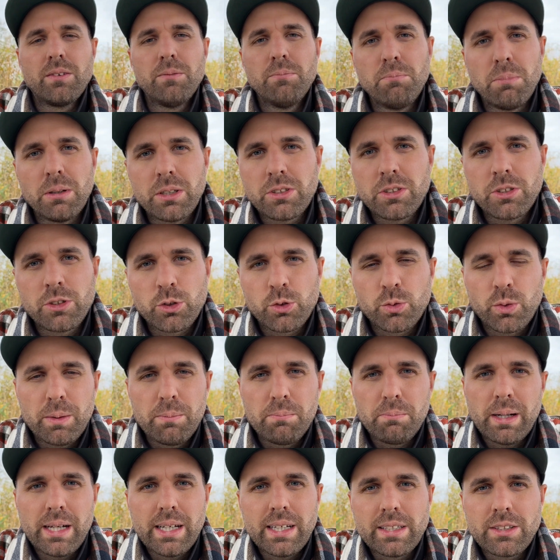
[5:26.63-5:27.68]
Buster swim
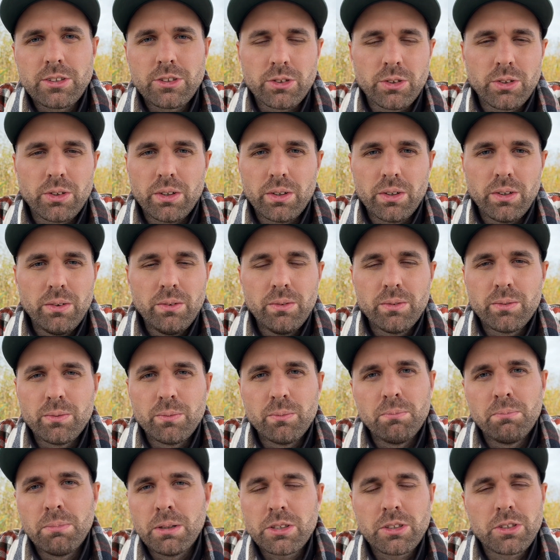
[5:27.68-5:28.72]
baits or
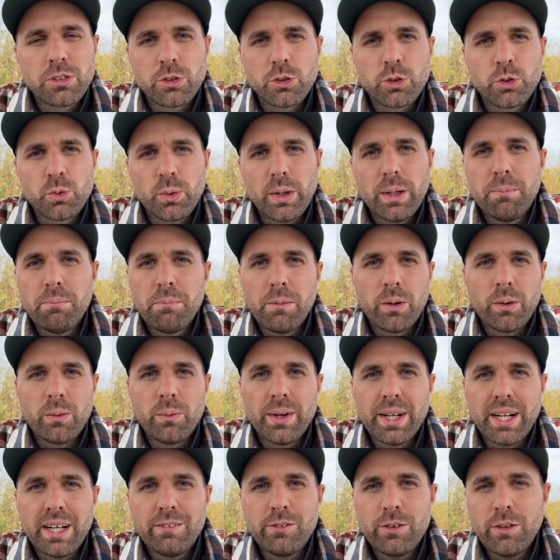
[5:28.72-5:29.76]
Buster swim or
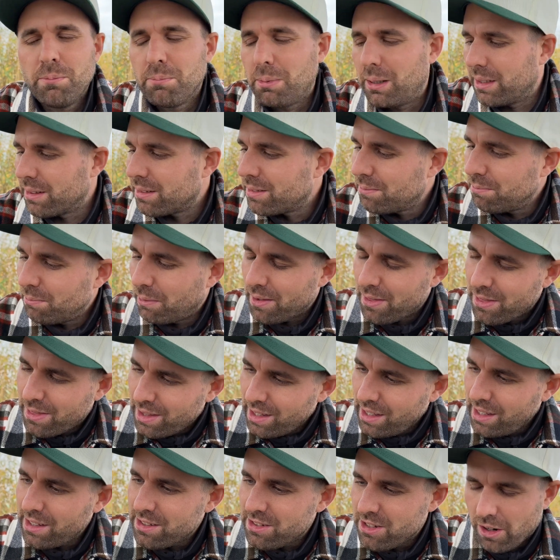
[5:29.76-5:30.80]
whatever, but
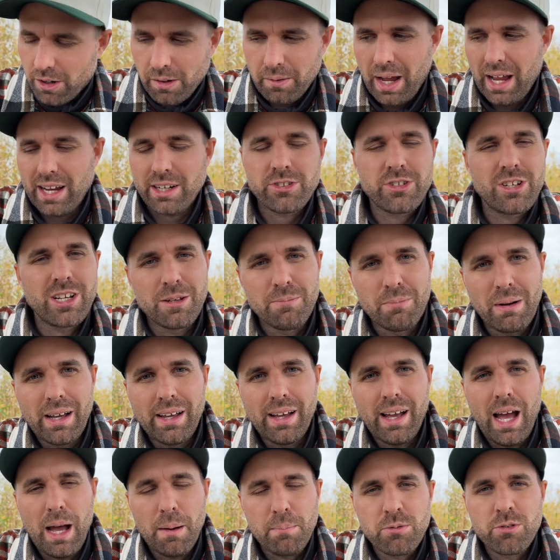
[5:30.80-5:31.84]
these are actually my
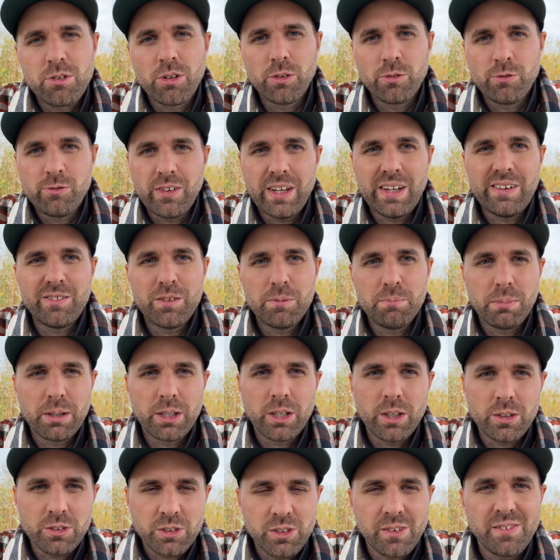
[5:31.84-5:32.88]
absolute favorite
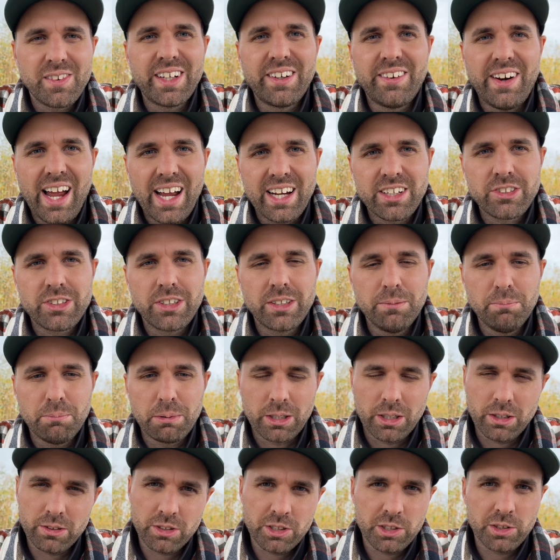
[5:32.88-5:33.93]
because of their action,
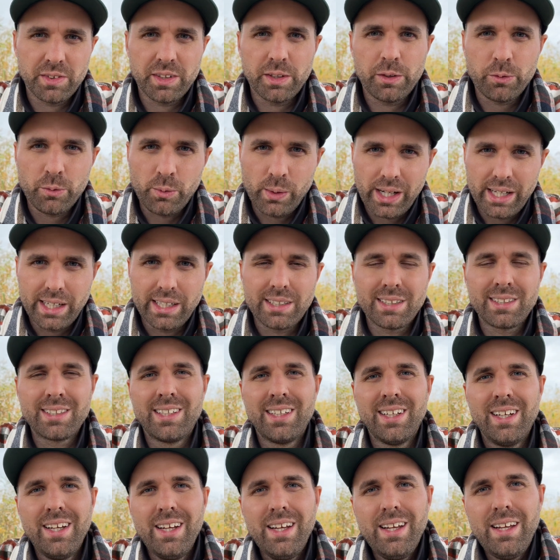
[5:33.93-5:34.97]
because of their weight,
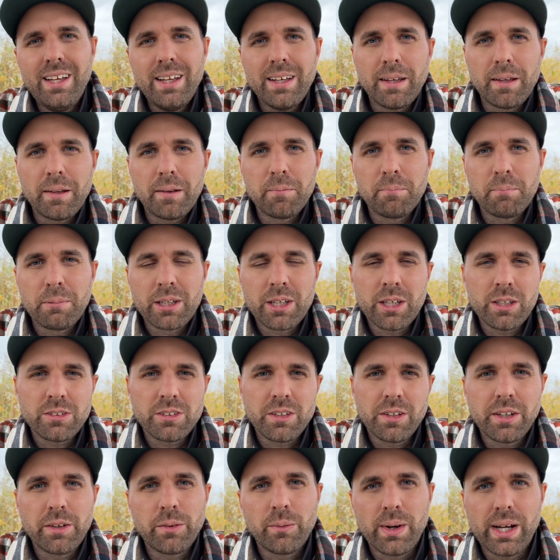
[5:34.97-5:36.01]
and because of
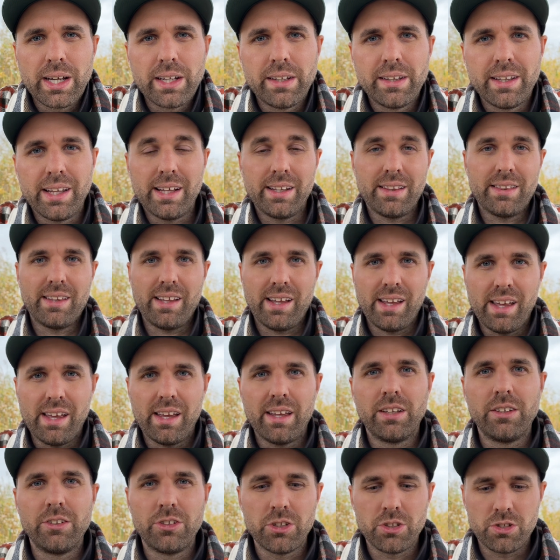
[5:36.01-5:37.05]
the way that they
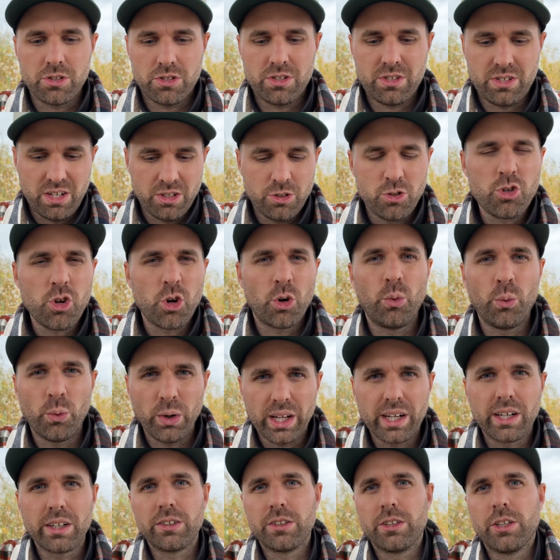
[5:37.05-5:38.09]
just
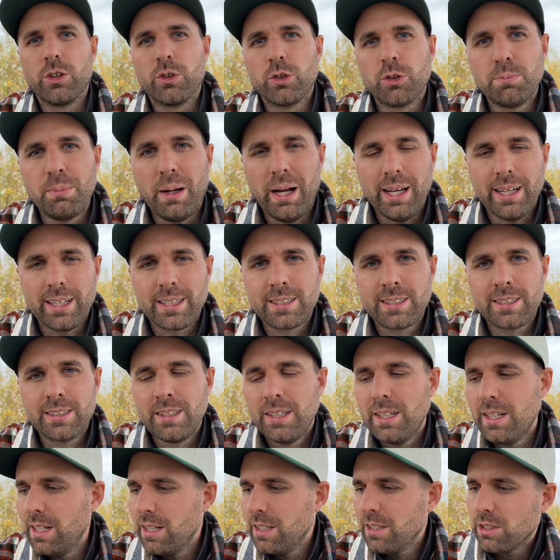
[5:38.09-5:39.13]
trigger those pikes.
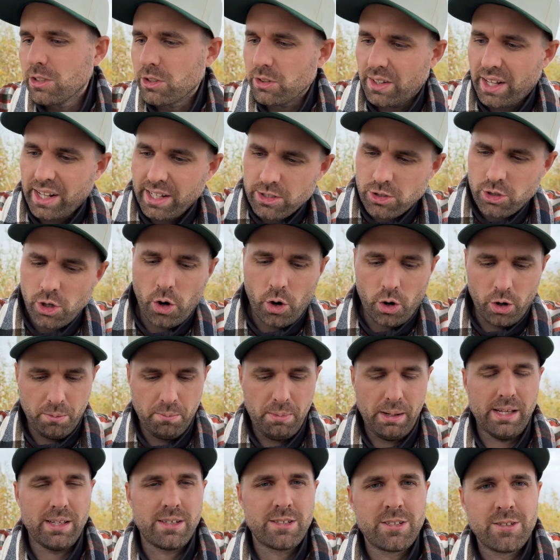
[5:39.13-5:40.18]
So that's hard
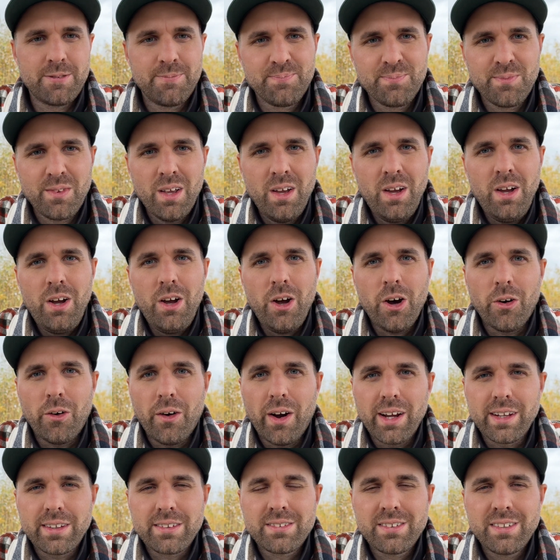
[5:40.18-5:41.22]
baits. All
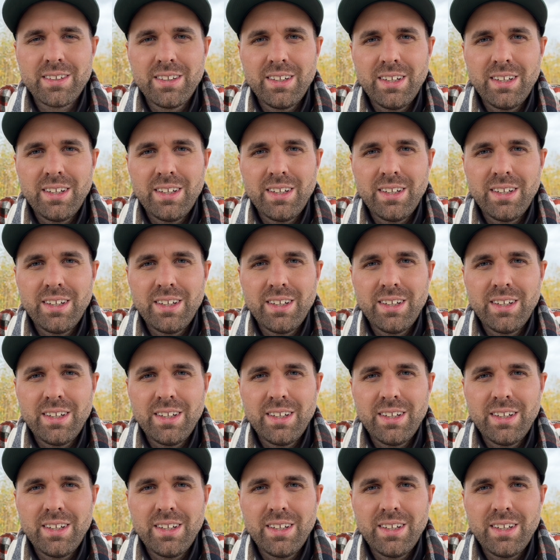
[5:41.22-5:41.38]
right,